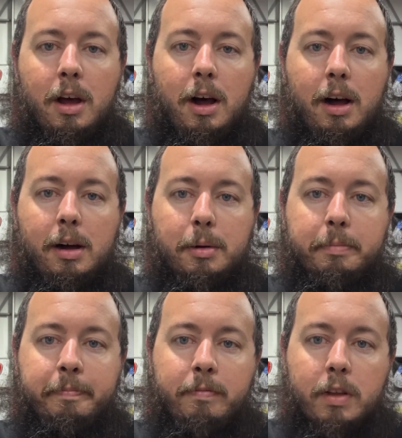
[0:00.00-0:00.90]

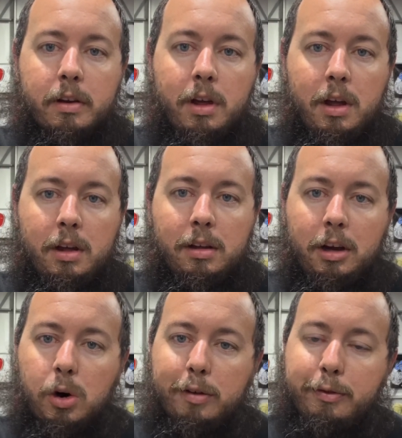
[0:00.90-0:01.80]

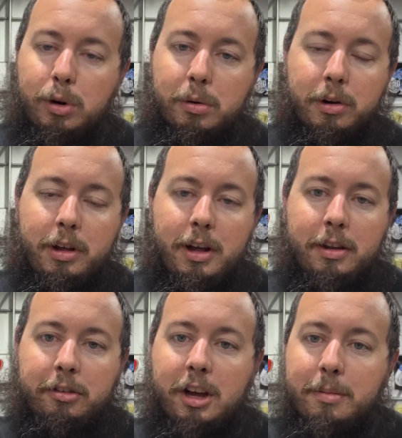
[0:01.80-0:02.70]
Going forward,
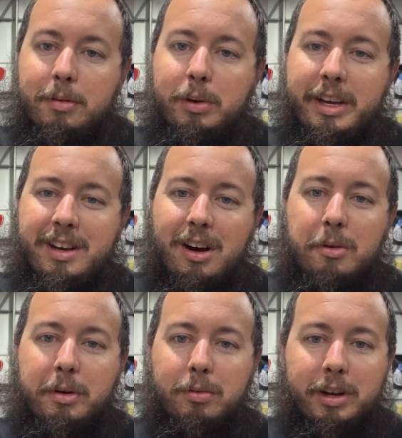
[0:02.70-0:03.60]
this coming week, all
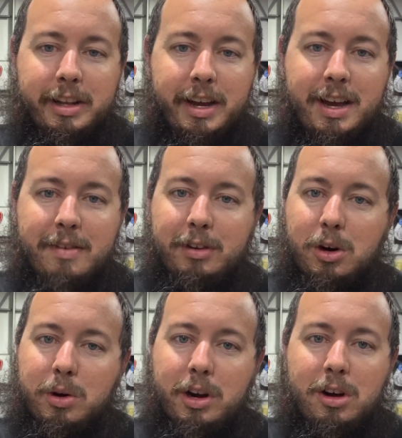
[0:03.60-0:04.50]
we really have
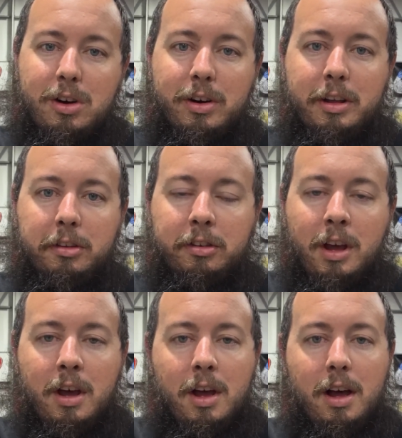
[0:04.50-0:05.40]
going on is
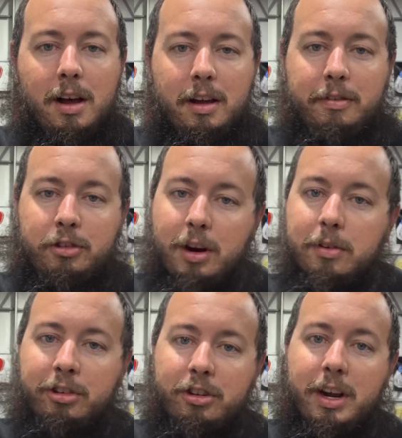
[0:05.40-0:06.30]
if
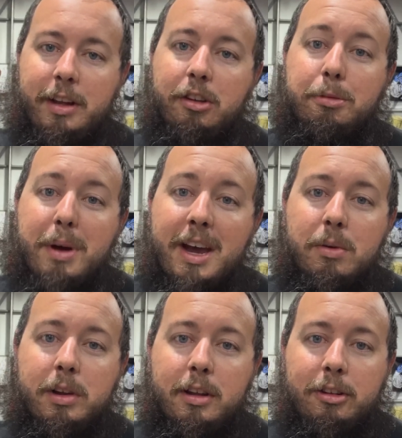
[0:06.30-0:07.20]
Trevor Strands is back
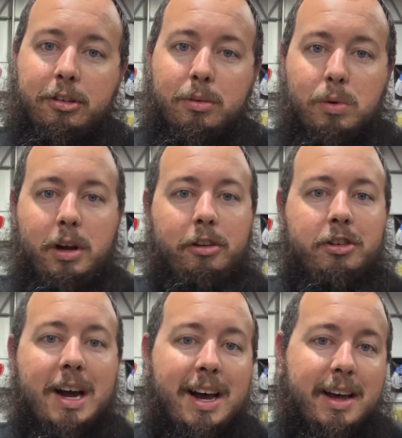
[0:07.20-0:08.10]
with us, we're going
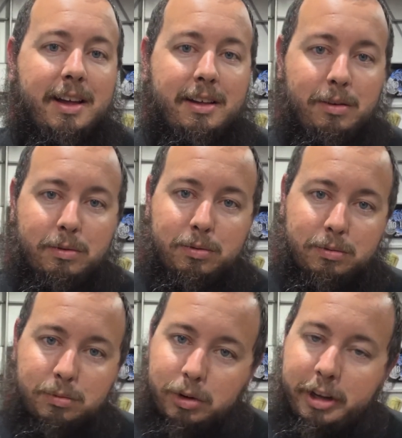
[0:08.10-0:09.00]
to
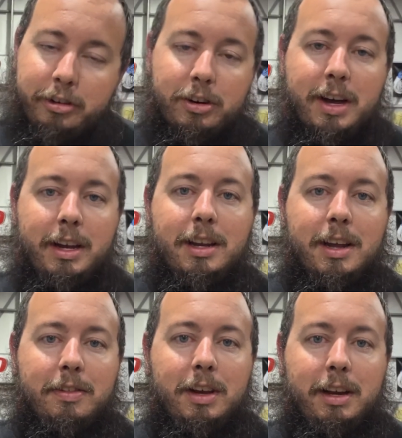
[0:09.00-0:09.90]
really try to get
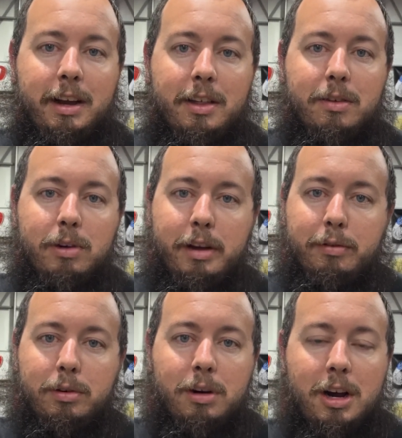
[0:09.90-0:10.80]
that thing together, ready
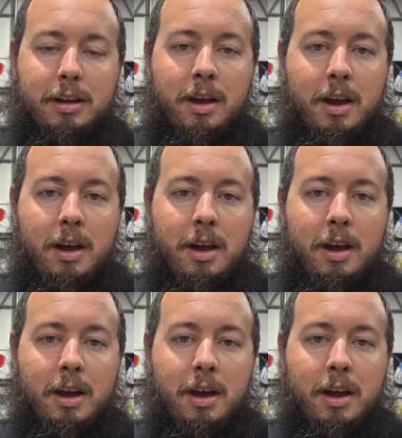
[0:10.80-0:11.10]
for the rock.